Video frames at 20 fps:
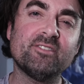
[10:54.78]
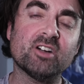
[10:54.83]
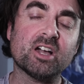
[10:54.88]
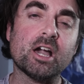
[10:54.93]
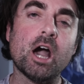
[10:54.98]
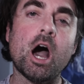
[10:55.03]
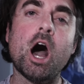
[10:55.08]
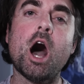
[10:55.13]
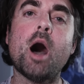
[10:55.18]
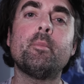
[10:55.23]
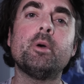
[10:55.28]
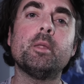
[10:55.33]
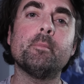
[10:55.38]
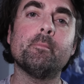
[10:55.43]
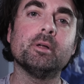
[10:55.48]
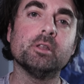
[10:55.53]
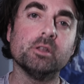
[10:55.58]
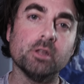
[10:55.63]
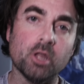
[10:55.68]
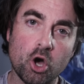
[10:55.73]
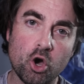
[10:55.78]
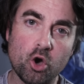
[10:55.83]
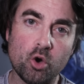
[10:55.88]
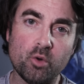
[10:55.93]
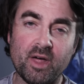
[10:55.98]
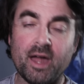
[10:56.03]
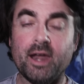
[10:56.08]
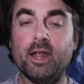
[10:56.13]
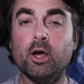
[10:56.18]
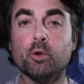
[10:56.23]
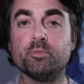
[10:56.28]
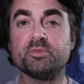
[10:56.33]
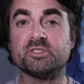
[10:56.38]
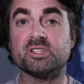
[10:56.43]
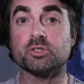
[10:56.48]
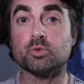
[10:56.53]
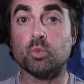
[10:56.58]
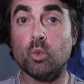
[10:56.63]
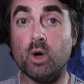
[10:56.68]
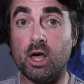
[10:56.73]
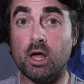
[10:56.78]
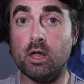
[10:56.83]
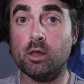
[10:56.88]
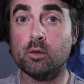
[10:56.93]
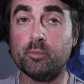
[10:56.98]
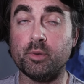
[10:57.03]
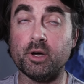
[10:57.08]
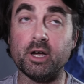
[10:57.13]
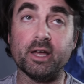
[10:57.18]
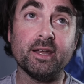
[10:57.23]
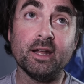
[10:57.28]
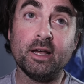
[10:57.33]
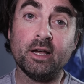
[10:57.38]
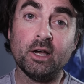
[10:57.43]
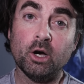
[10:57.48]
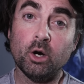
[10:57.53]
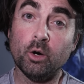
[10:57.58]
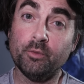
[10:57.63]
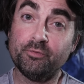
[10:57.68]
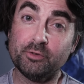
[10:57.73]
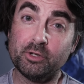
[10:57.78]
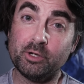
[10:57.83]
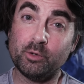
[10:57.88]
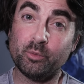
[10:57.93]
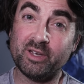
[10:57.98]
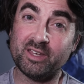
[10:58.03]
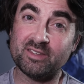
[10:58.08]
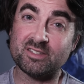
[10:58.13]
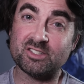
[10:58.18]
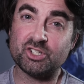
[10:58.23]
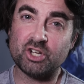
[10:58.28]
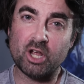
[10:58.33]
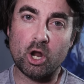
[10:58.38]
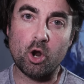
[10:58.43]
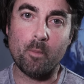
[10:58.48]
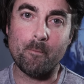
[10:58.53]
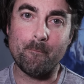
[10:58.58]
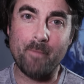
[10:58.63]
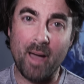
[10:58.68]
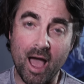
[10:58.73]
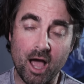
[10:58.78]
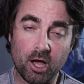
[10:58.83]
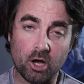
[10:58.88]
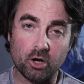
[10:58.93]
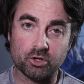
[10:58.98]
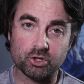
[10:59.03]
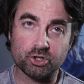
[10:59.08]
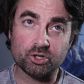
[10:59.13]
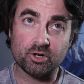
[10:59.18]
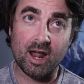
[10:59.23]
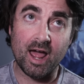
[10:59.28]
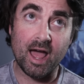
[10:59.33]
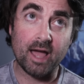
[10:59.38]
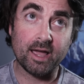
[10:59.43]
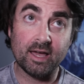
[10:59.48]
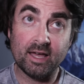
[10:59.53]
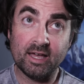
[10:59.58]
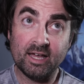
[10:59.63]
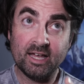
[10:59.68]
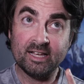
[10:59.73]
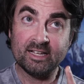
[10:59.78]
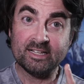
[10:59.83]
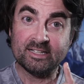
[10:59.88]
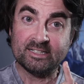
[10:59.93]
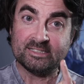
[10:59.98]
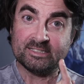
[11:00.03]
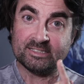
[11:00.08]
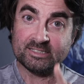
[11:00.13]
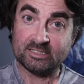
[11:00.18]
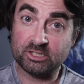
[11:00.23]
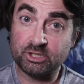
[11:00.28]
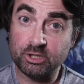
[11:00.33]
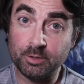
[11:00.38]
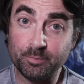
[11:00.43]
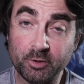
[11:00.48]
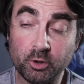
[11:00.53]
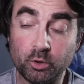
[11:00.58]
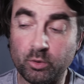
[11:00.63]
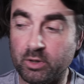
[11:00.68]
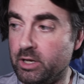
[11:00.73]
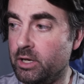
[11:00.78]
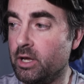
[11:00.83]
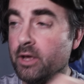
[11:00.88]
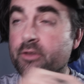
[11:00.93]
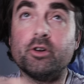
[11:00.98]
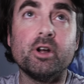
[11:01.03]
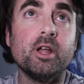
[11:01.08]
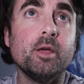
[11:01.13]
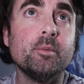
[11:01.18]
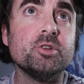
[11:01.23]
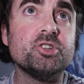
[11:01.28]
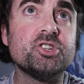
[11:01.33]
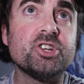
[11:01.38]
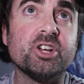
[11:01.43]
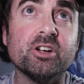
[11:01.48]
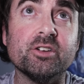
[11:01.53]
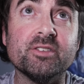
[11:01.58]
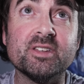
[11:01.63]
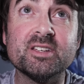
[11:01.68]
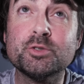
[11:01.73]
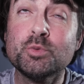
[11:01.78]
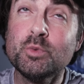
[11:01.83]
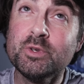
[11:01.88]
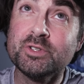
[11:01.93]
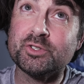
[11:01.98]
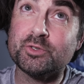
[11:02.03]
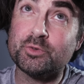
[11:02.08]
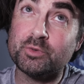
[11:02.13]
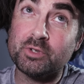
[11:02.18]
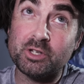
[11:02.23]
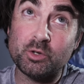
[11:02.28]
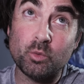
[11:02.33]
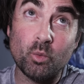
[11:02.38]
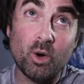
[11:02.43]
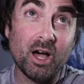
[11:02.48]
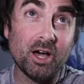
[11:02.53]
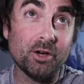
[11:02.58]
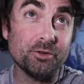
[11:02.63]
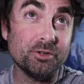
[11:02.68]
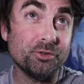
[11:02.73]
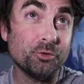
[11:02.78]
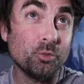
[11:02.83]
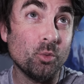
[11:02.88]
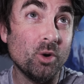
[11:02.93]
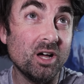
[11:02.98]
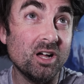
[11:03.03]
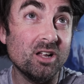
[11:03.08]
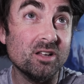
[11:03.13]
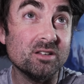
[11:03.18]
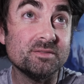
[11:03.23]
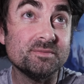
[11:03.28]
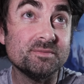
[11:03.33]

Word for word: a comment below, that helps as well, but hopefully when we get this channel back on track, Let's jump into another image here. This one is really wild as well.